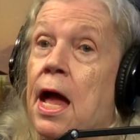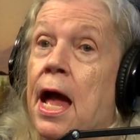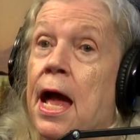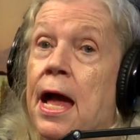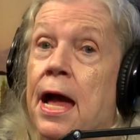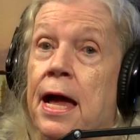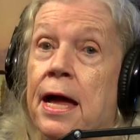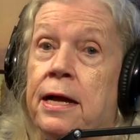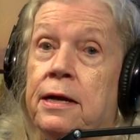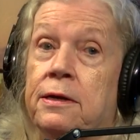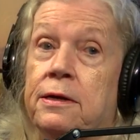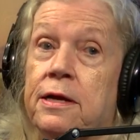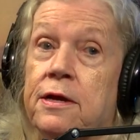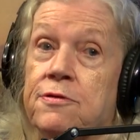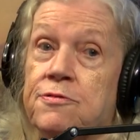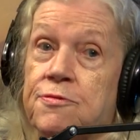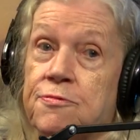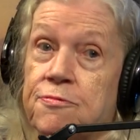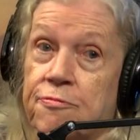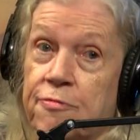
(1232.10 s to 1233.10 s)
and
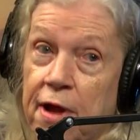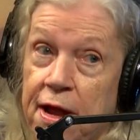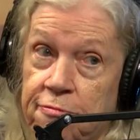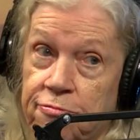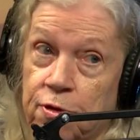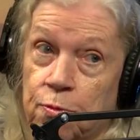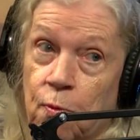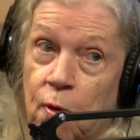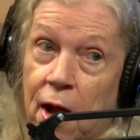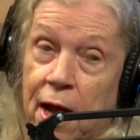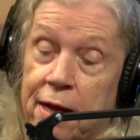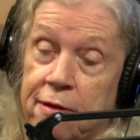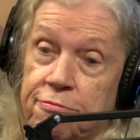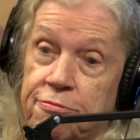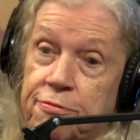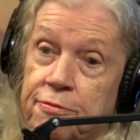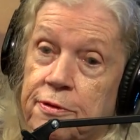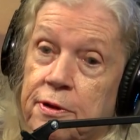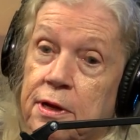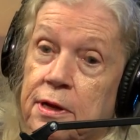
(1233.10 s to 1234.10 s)
his favorite
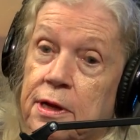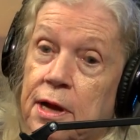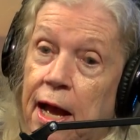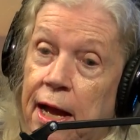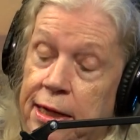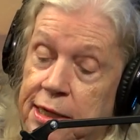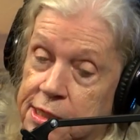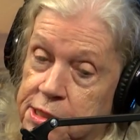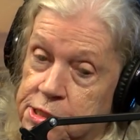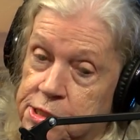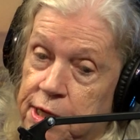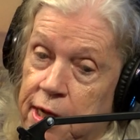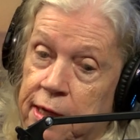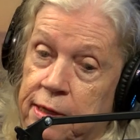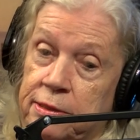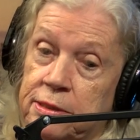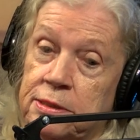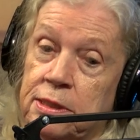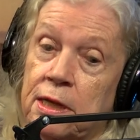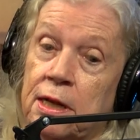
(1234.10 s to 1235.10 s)
wife,
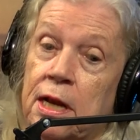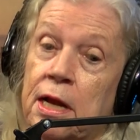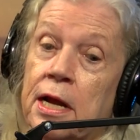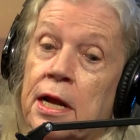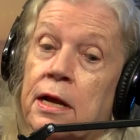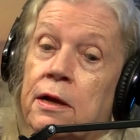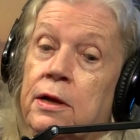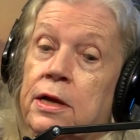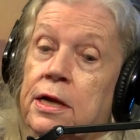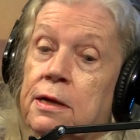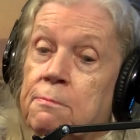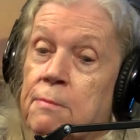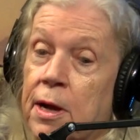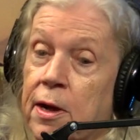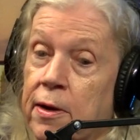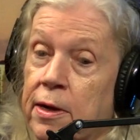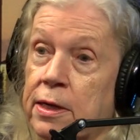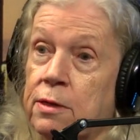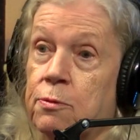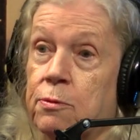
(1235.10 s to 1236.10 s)
Khadija, he
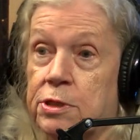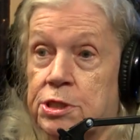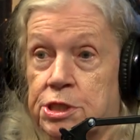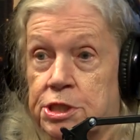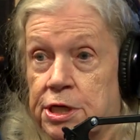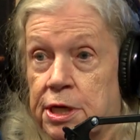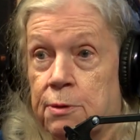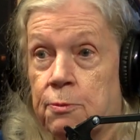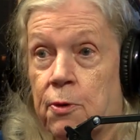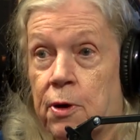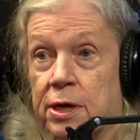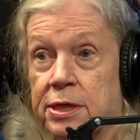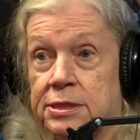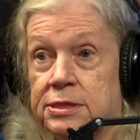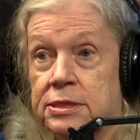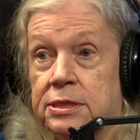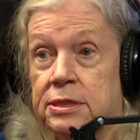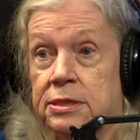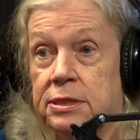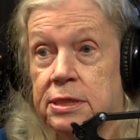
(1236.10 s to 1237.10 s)
married when she
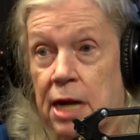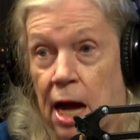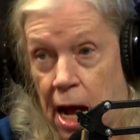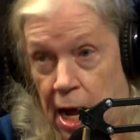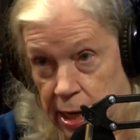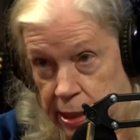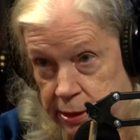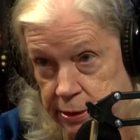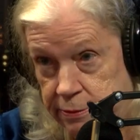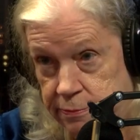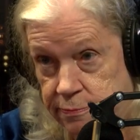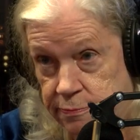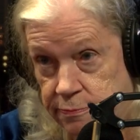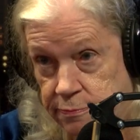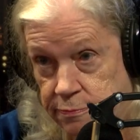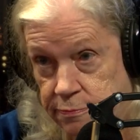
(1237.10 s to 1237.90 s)
was nine.